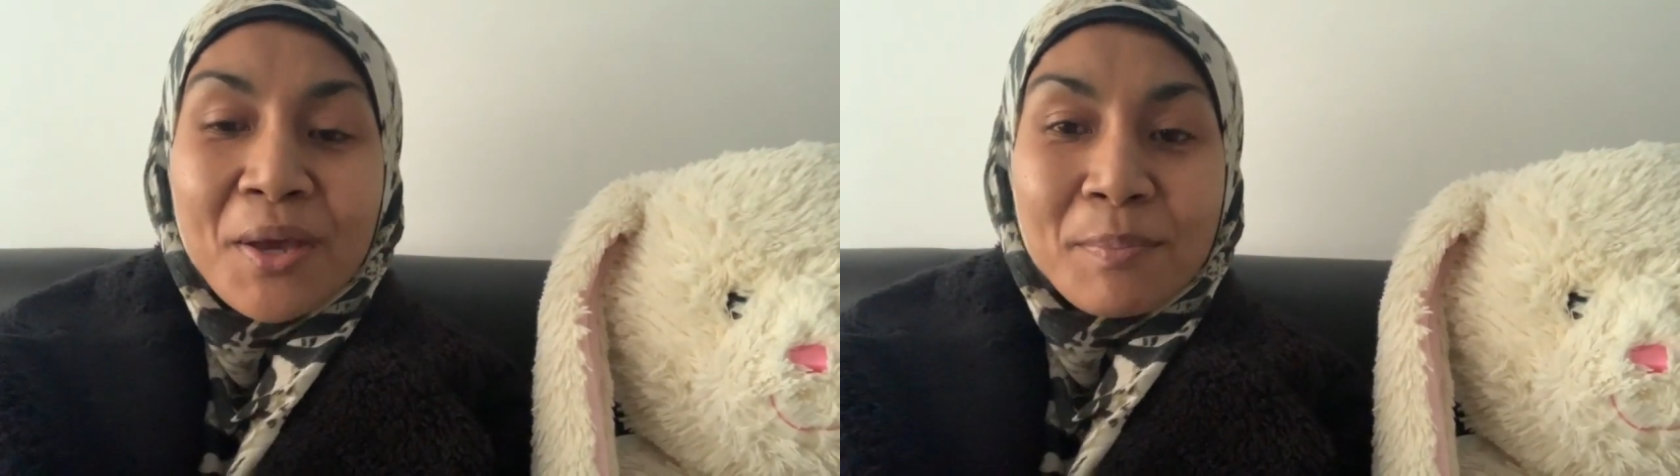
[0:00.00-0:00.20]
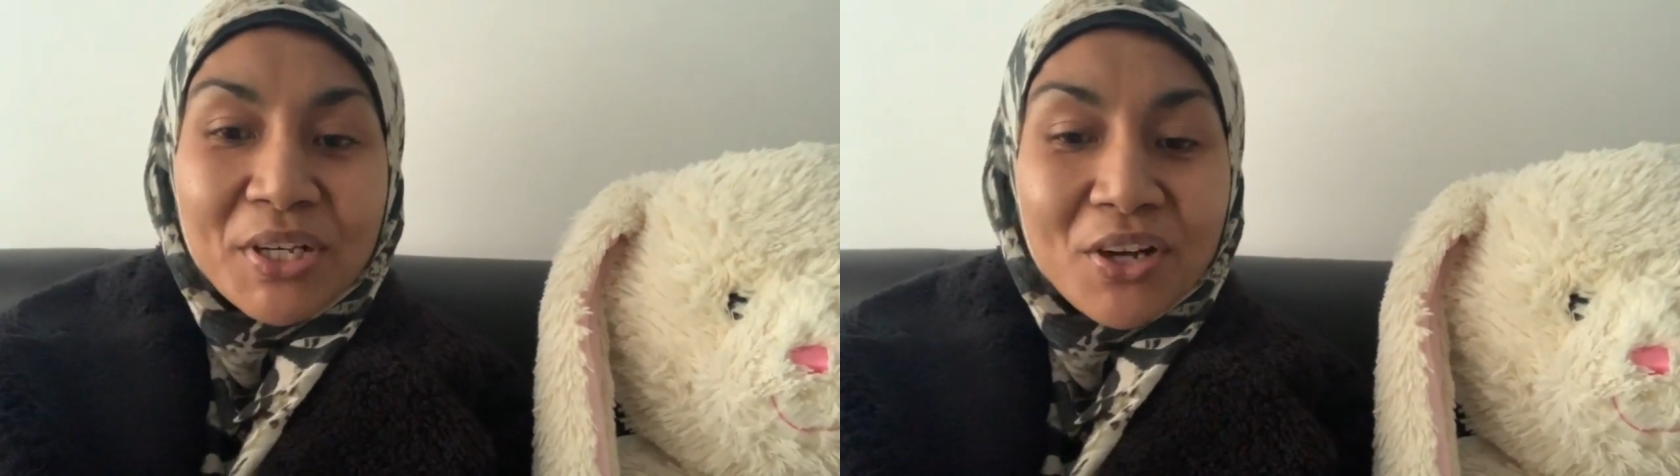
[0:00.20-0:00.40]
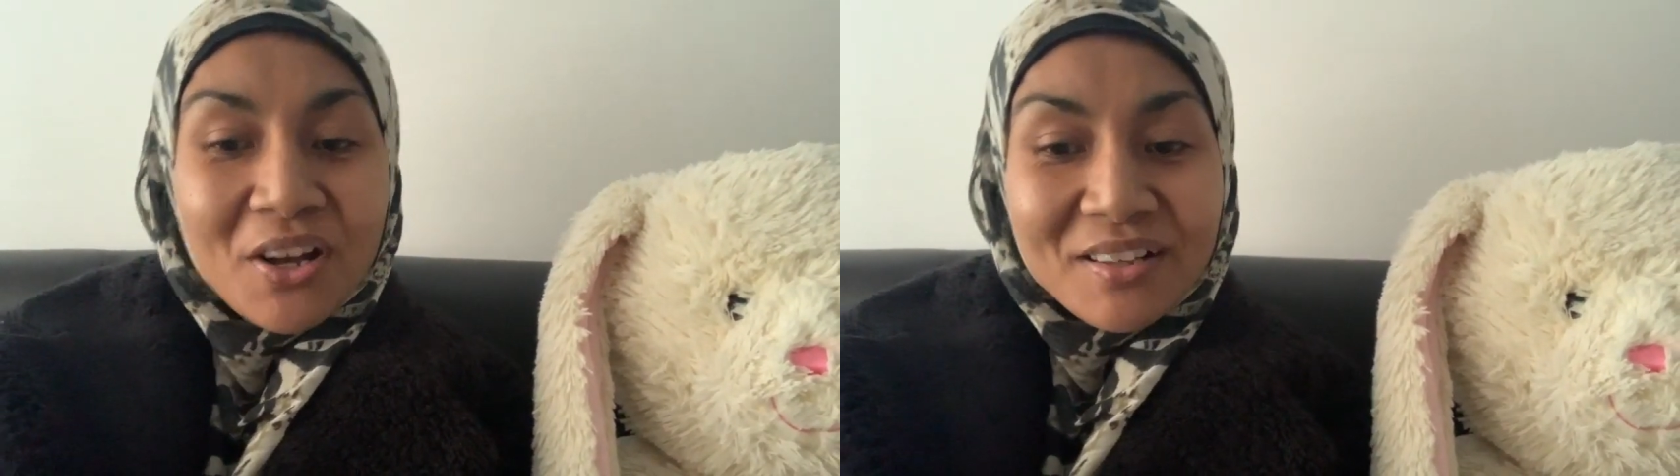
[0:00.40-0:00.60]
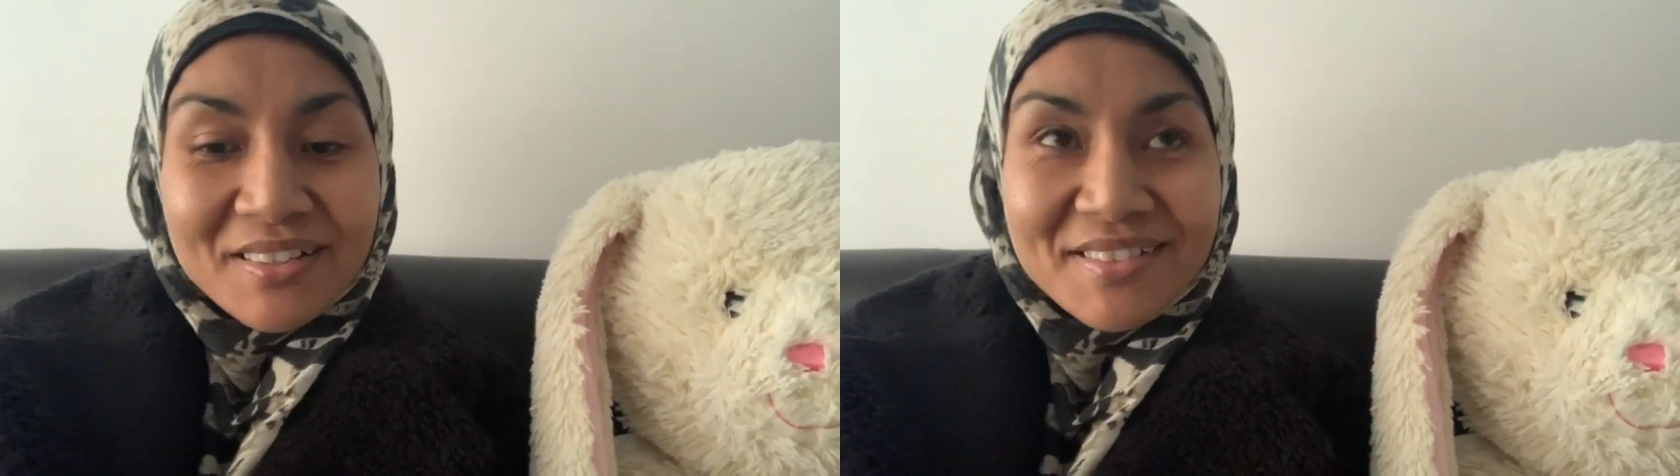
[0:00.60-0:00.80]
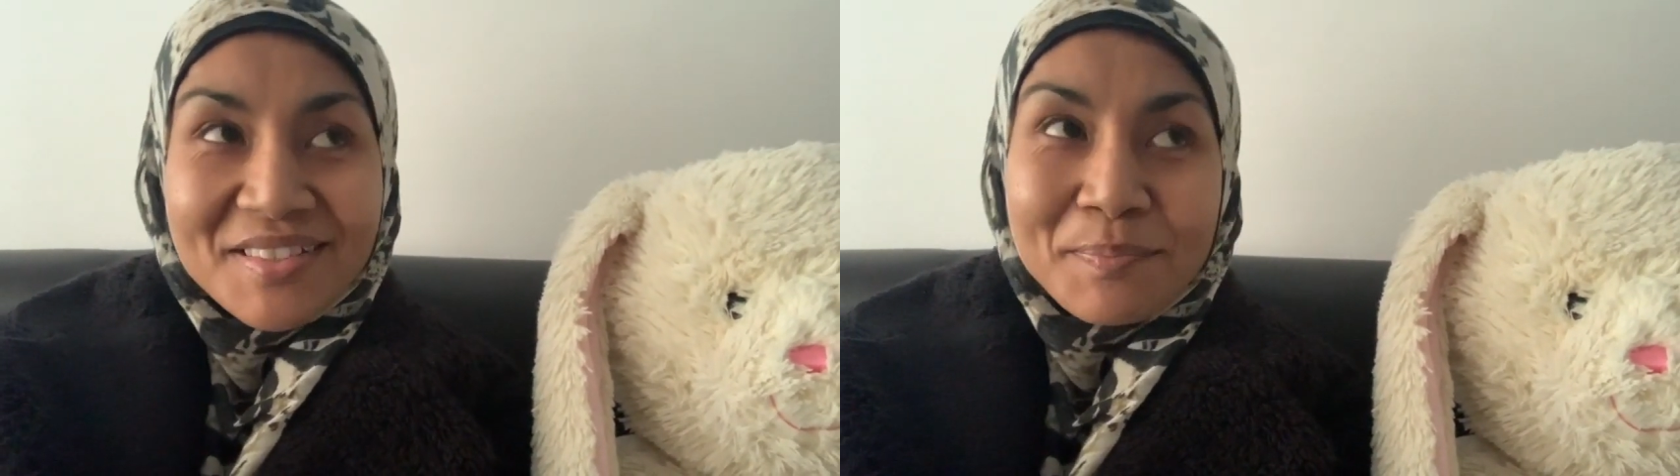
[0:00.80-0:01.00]

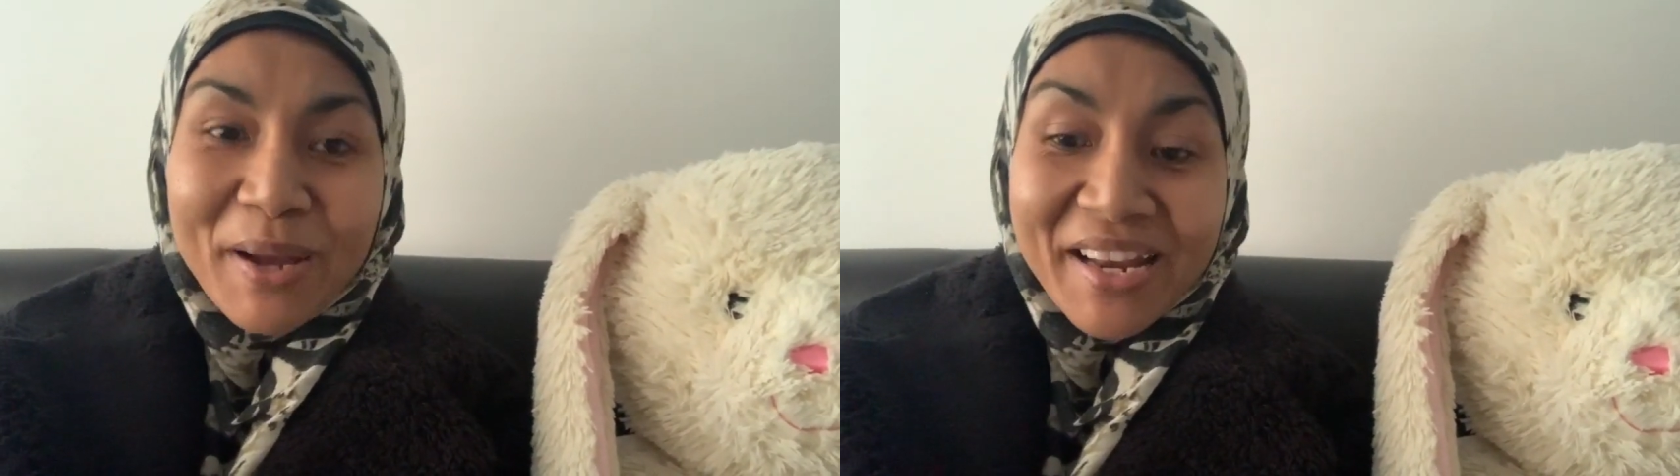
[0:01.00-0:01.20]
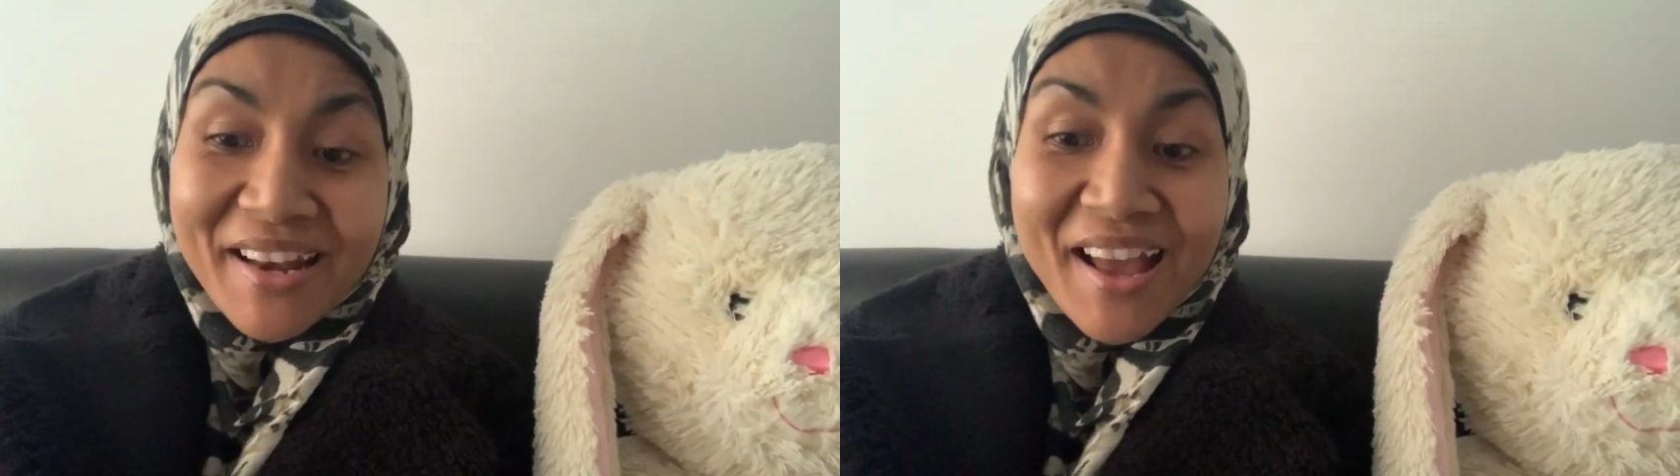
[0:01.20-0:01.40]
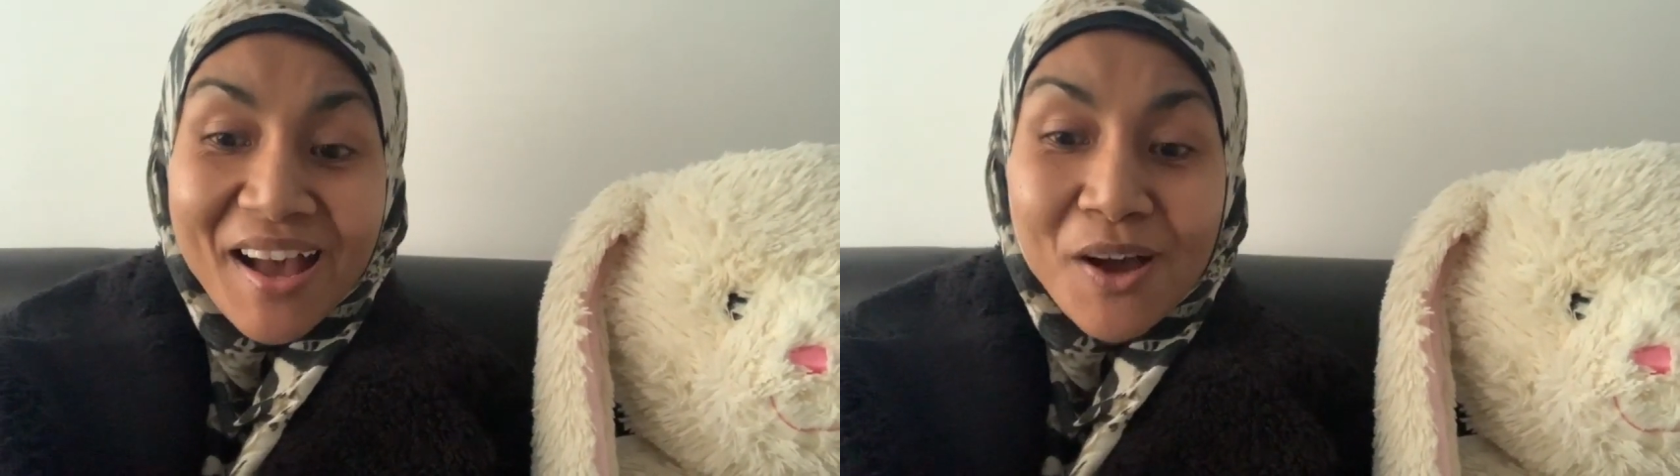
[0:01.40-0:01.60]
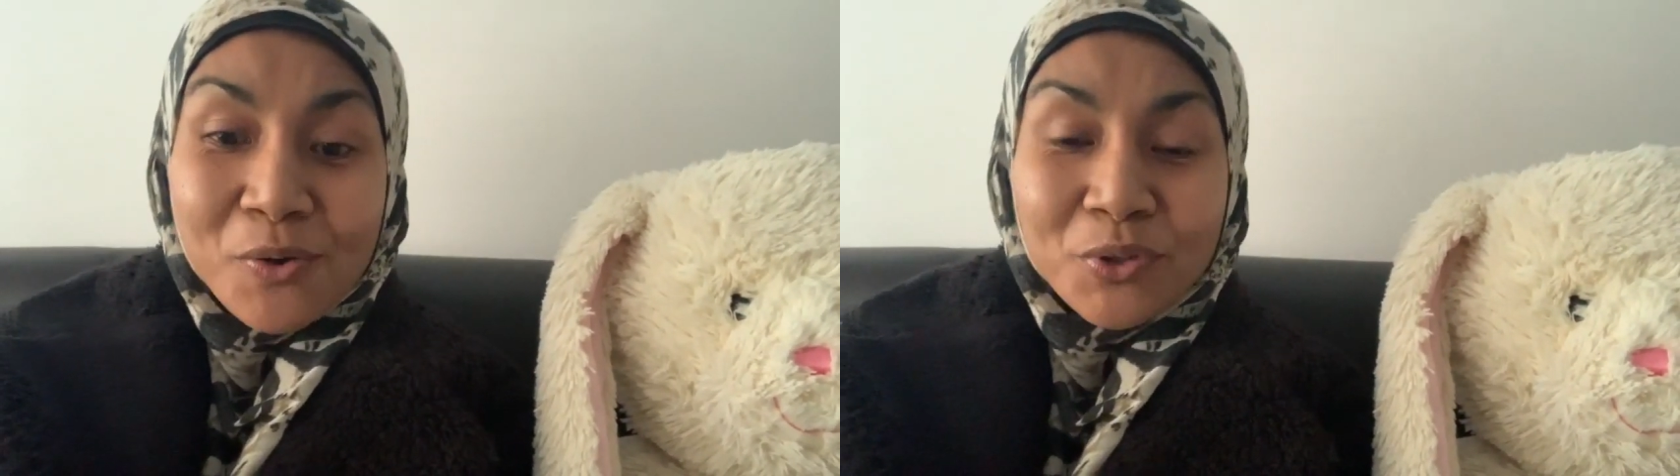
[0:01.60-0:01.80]
because by now